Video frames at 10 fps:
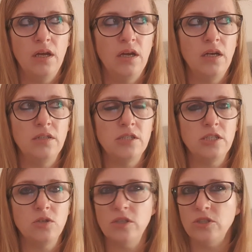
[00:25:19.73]
And she's
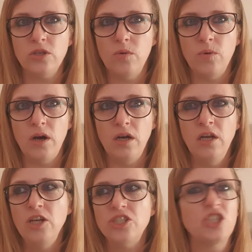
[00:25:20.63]
looking, she's like, "What?"
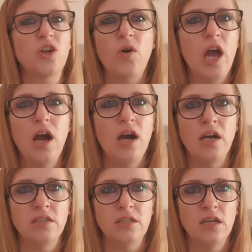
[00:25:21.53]
She goes, "I
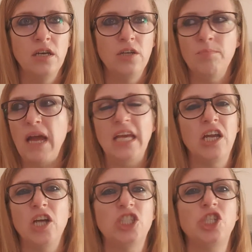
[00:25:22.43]
heard making
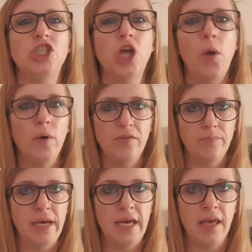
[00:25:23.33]
a show of
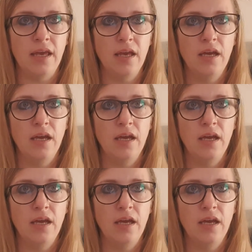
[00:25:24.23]
me."